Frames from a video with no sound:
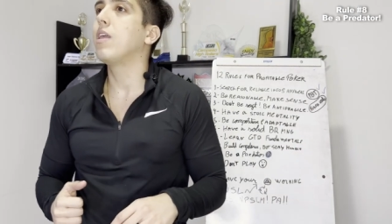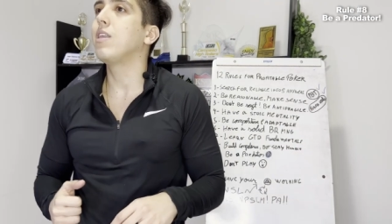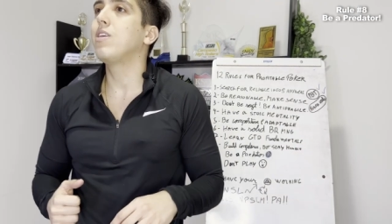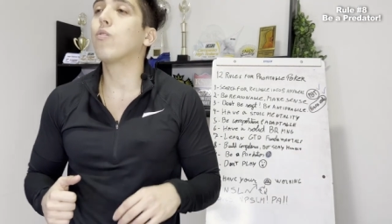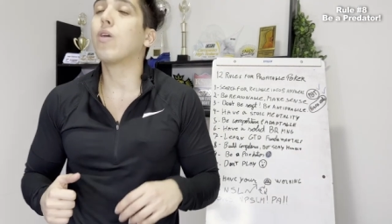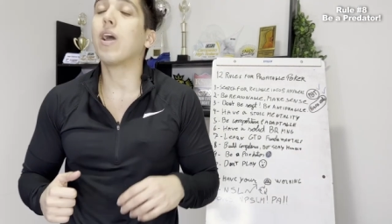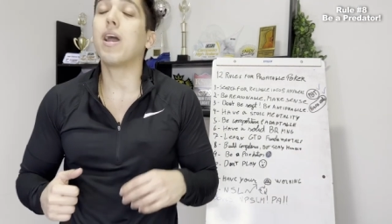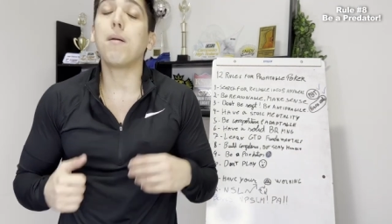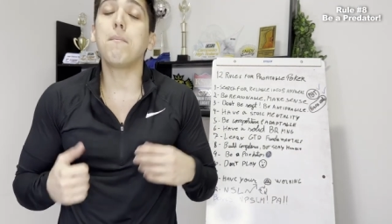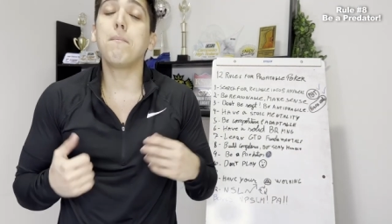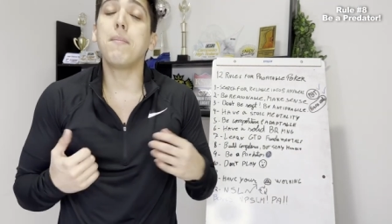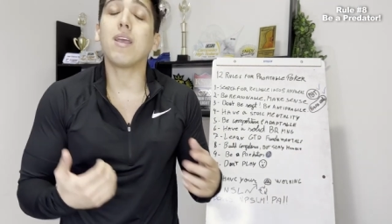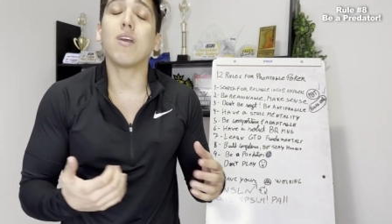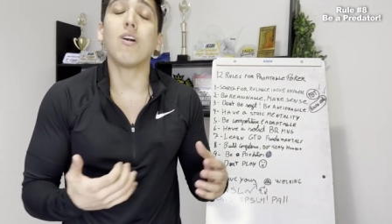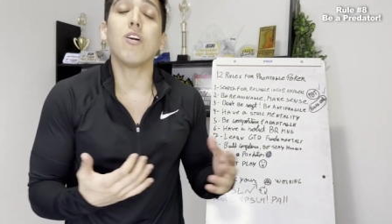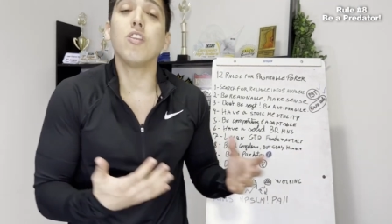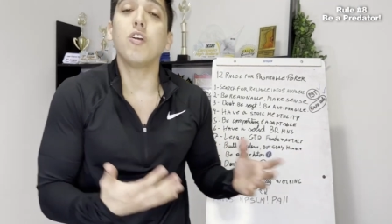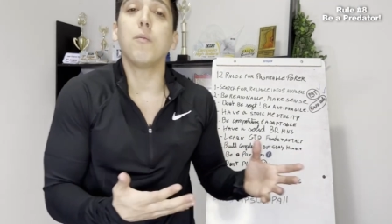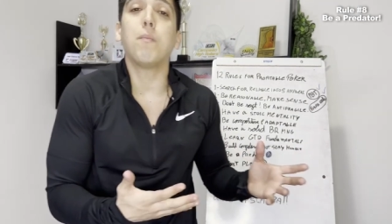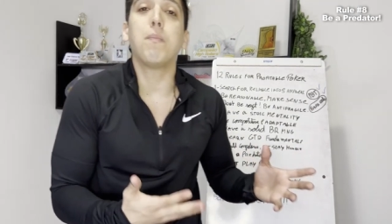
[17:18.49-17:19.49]
You gotta make
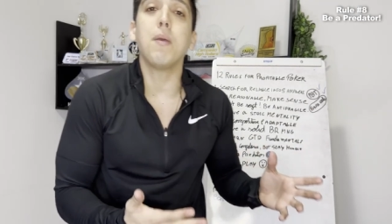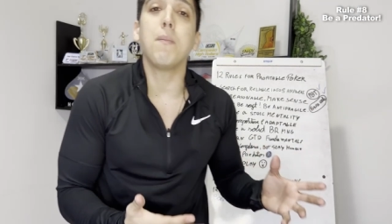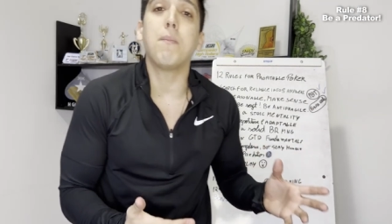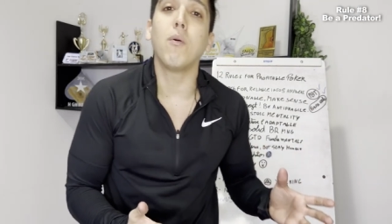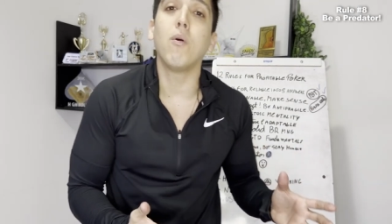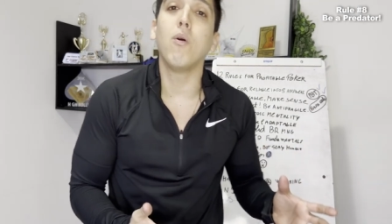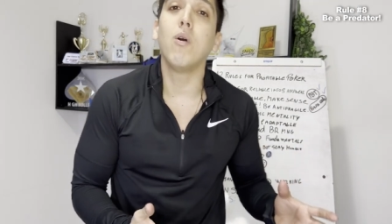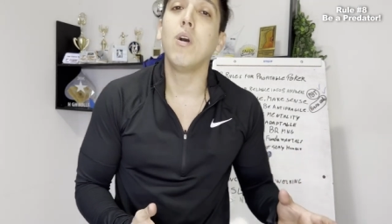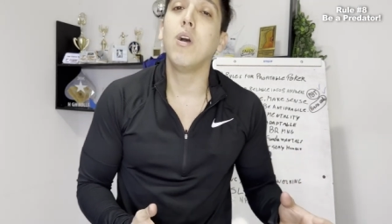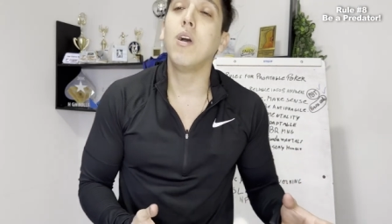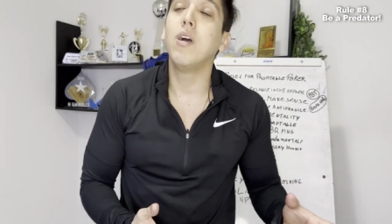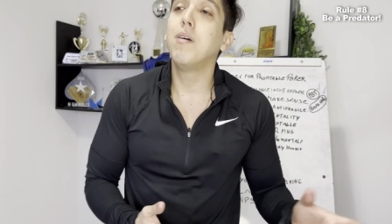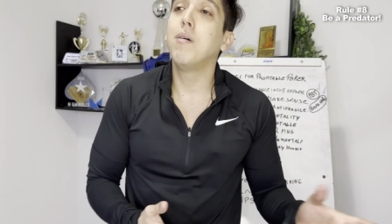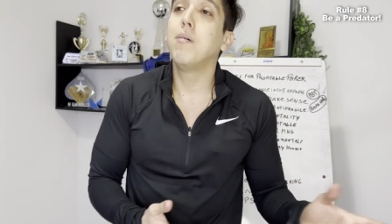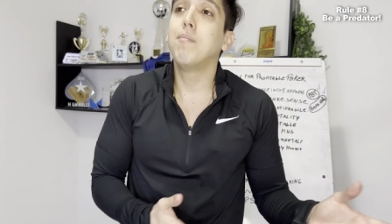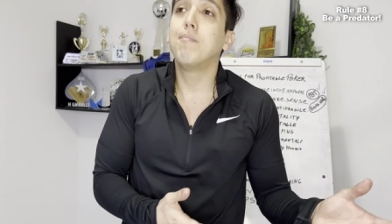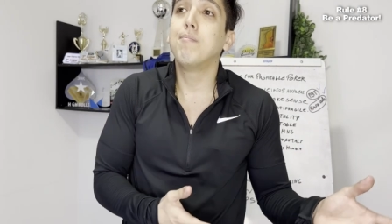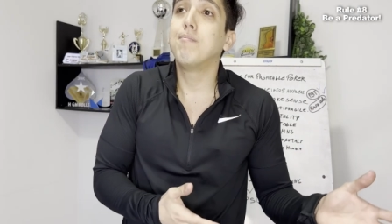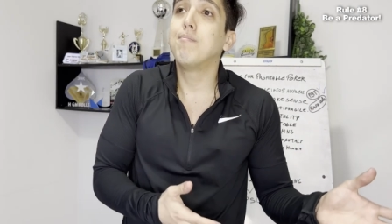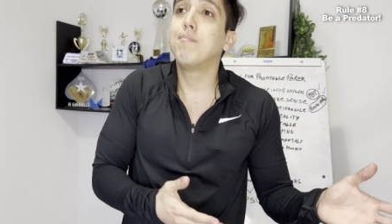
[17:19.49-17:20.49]
other people
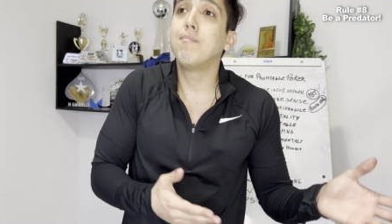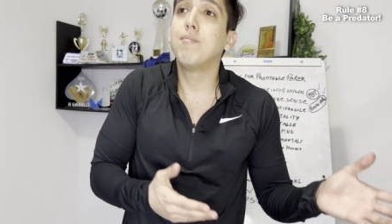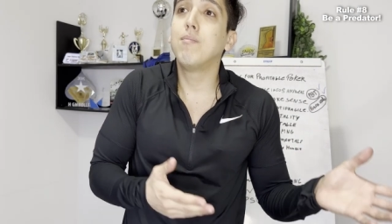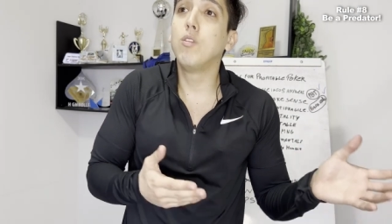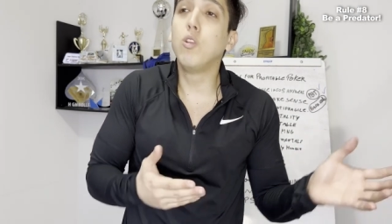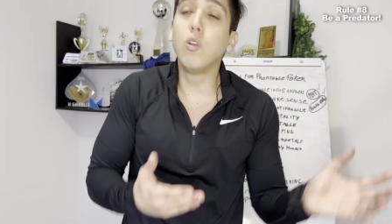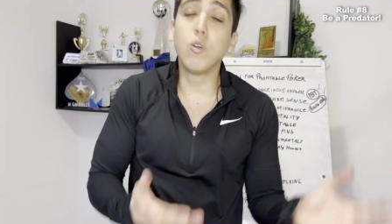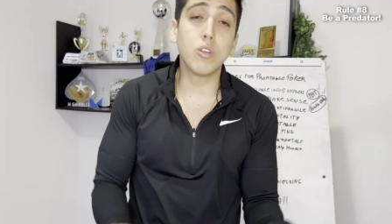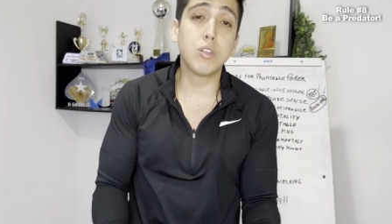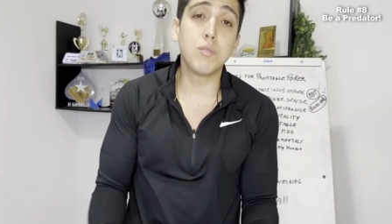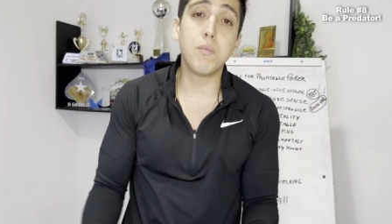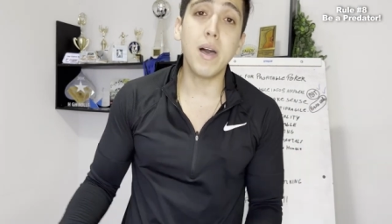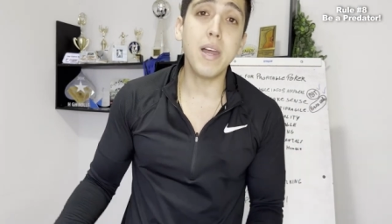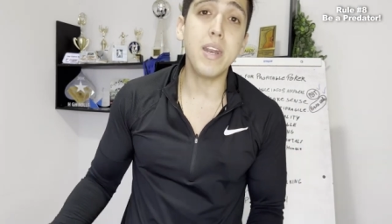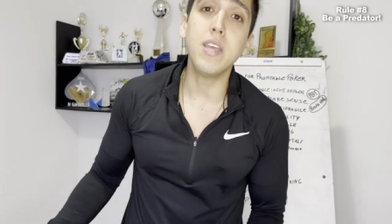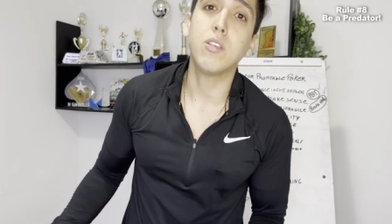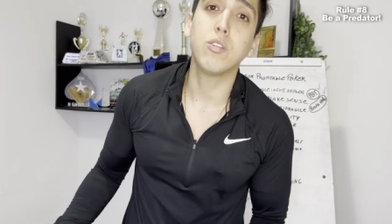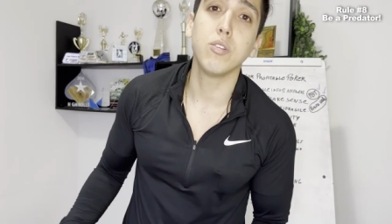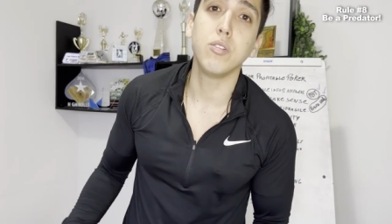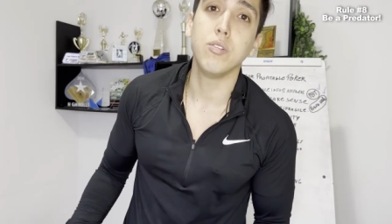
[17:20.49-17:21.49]
lose
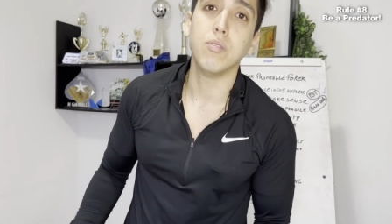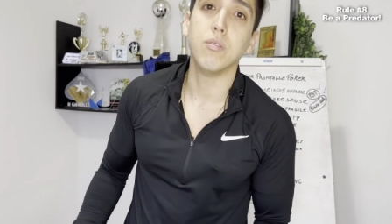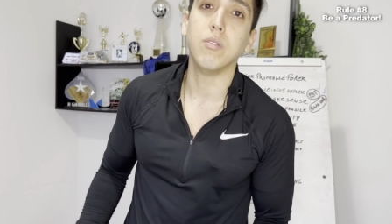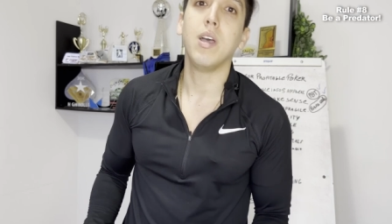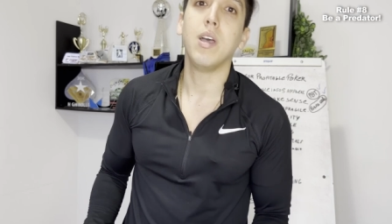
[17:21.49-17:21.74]
money to you.